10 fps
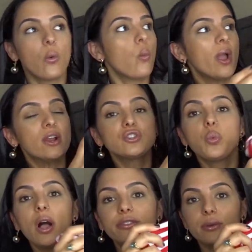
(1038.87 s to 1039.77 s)
Where's
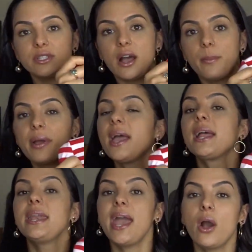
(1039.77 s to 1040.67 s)
Waldo top?
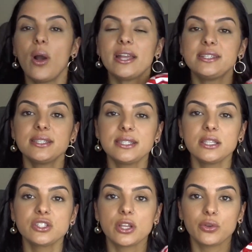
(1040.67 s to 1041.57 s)
Now, I did
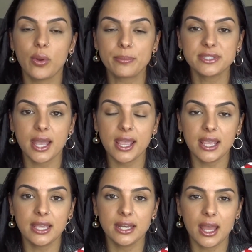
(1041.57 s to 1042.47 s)
see this on the website
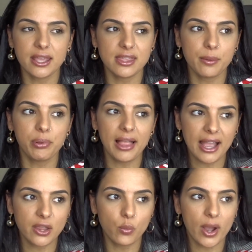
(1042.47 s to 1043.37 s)
in, I think,
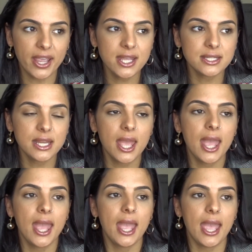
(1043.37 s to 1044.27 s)
black and white,
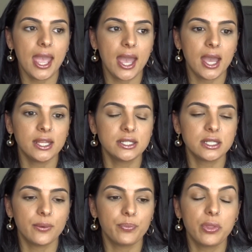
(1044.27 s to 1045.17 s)

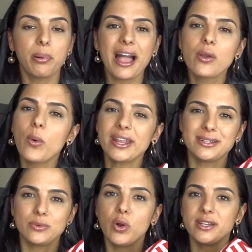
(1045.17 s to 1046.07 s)
and the black and
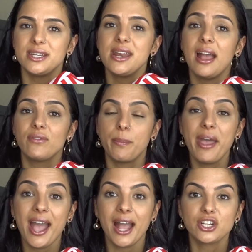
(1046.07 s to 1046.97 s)
white one didn't have the
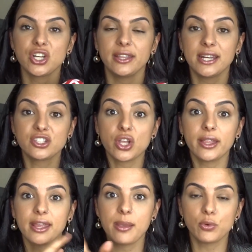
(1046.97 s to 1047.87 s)
patch, and then I saw
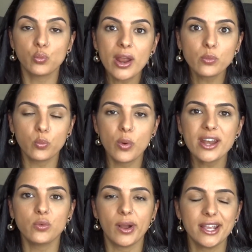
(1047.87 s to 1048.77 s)
that it came in red
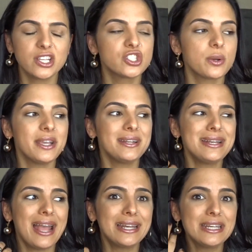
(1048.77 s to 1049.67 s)
red and white. So
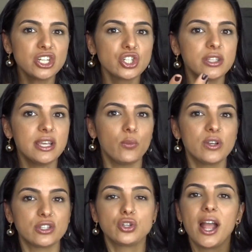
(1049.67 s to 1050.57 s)
I initially
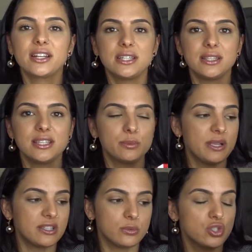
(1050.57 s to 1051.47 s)
was attracted to this
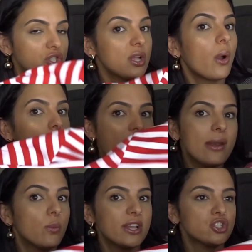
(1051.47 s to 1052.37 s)
because it was just a
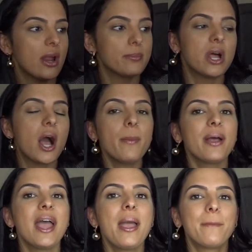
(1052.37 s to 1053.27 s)
red and white striped top,
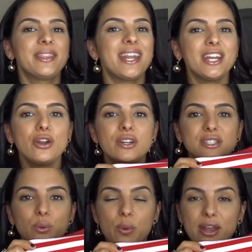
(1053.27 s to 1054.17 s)
but then I
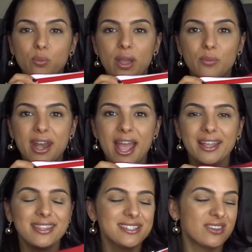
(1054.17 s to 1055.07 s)
noticed the red and white one
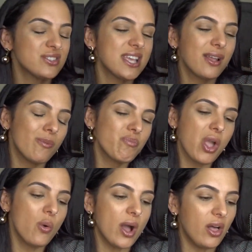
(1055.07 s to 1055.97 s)
had this, and I was like,
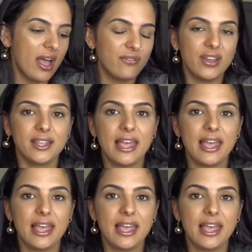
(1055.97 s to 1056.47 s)
oh well, F it.